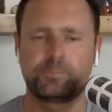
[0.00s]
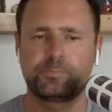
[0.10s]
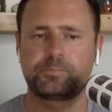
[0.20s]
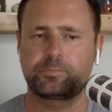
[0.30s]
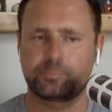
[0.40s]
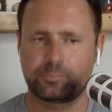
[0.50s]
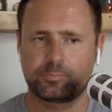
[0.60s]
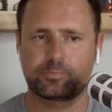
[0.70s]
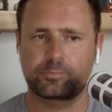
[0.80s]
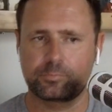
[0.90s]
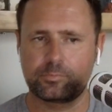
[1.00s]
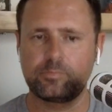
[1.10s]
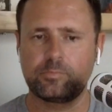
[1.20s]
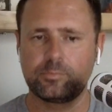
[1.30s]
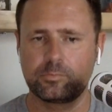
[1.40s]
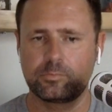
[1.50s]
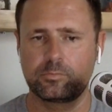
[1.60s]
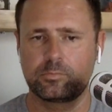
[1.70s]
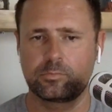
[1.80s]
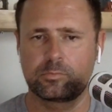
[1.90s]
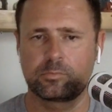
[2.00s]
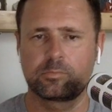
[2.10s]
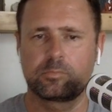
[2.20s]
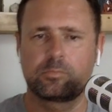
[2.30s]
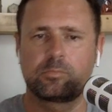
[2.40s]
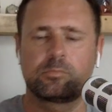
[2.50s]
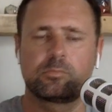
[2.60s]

can set up and deploy the